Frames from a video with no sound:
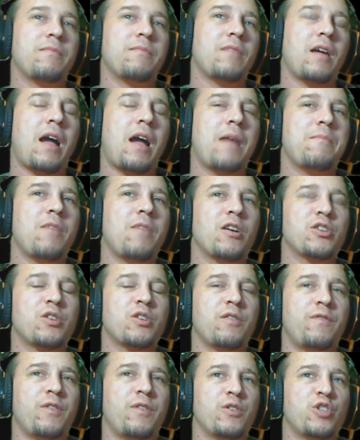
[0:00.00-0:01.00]
I'm not sure
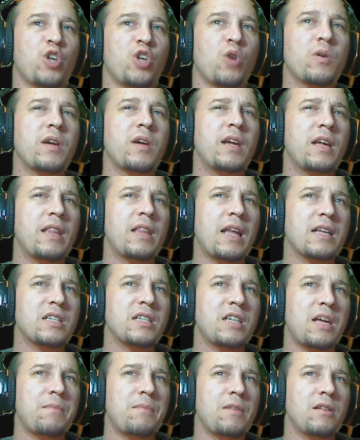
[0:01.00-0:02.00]
if you're joking in that
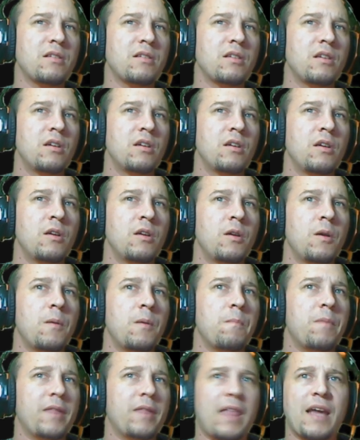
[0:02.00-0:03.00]
statement,
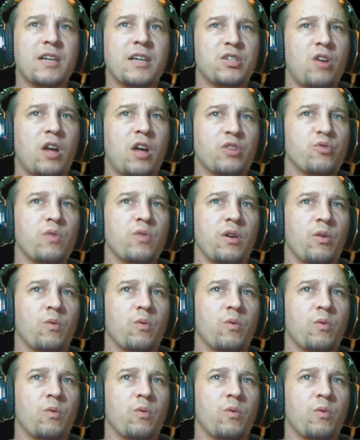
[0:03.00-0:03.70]
but that is not true.